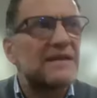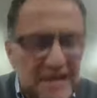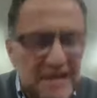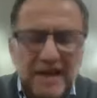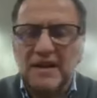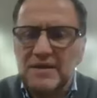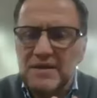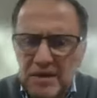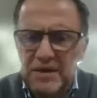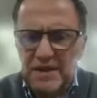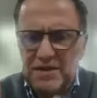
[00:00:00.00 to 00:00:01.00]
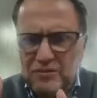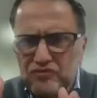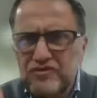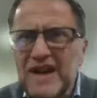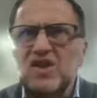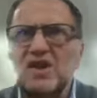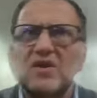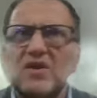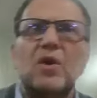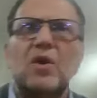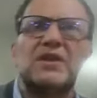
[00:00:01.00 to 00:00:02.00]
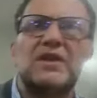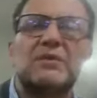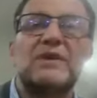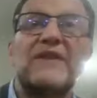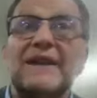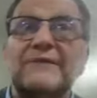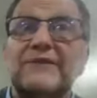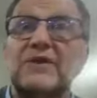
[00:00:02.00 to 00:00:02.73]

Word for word: sticking to this rigid order that we've had